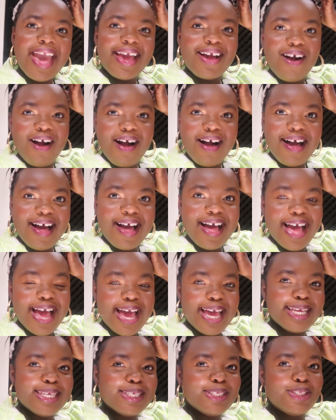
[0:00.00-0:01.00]
Hey
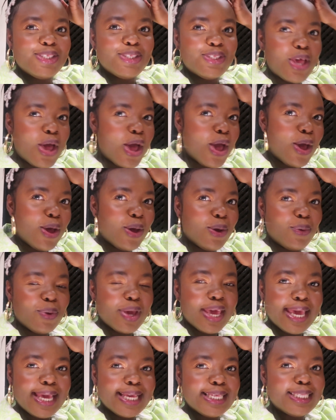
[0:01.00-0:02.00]
guys, so
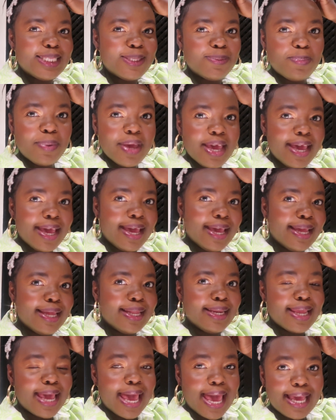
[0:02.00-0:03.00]
it's
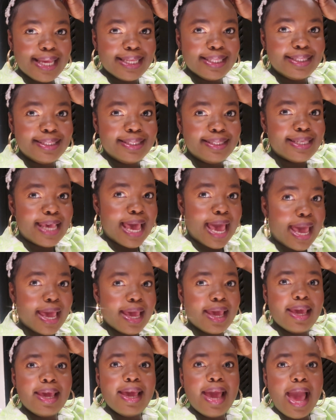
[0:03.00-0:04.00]
been a
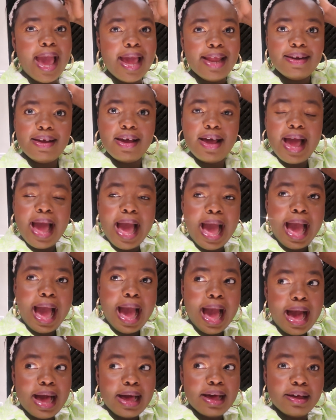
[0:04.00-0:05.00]
day and a
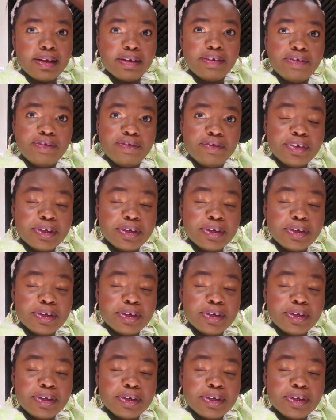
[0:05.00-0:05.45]
half.